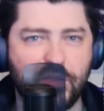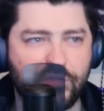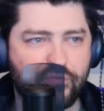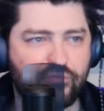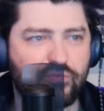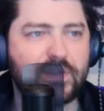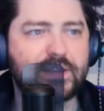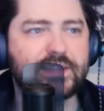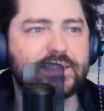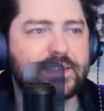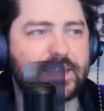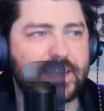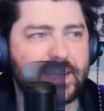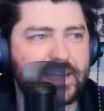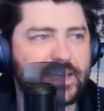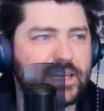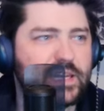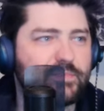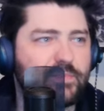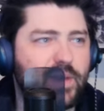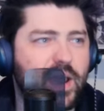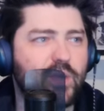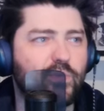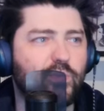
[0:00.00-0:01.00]
thrusting
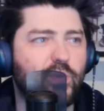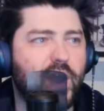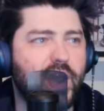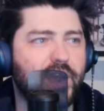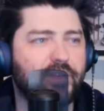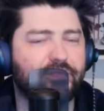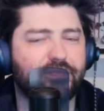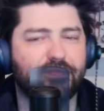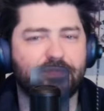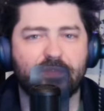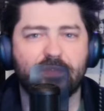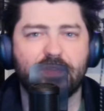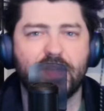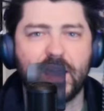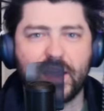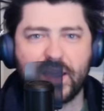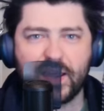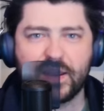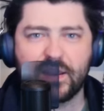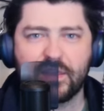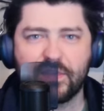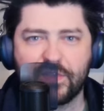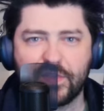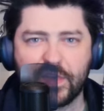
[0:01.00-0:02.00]
into my wife, that
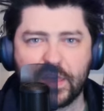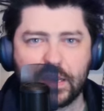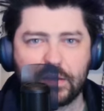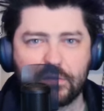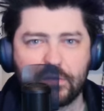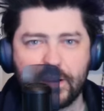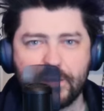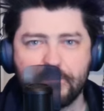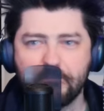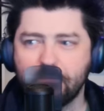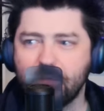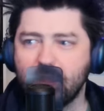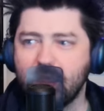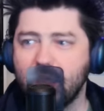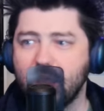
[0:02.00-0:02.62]
kind of thing, right?